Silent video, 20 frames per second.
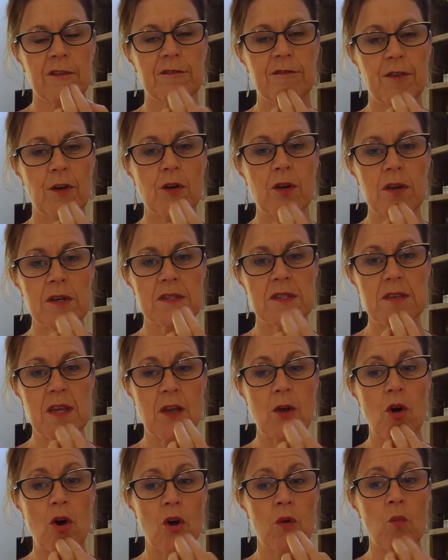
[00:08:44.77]
Focusing
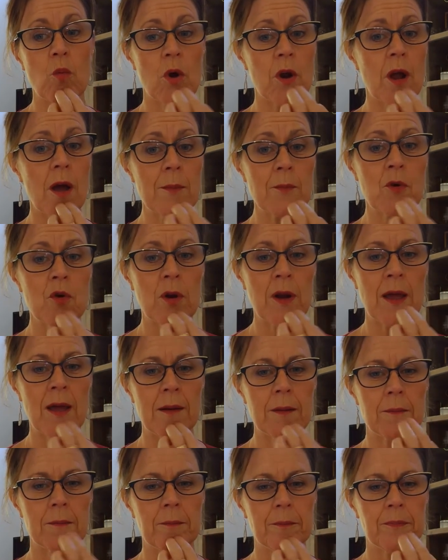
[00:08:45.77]
on what I'm good at,
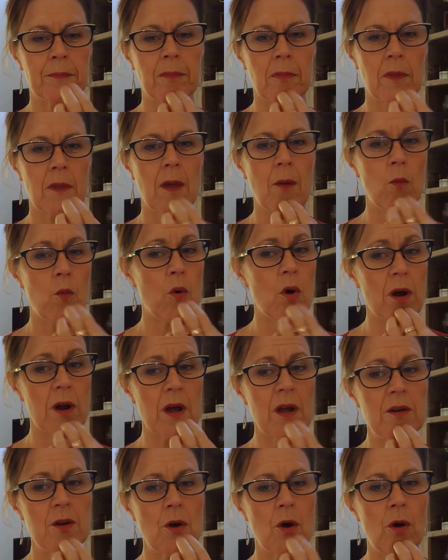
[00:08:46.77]
what
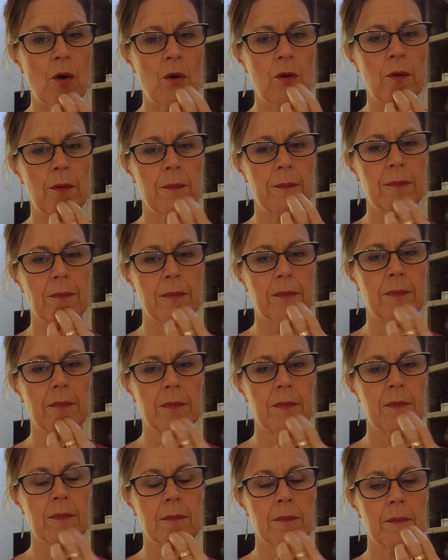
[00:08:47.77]
I know,
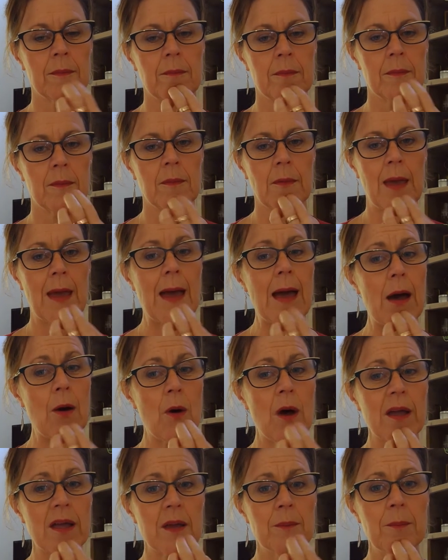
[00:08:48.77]
how
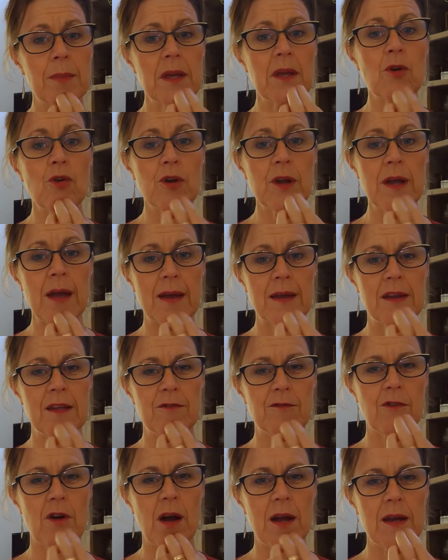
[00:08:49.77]
I can be
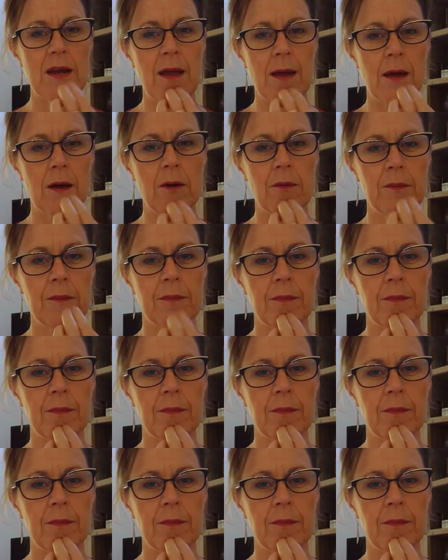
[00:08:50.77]
creative right now,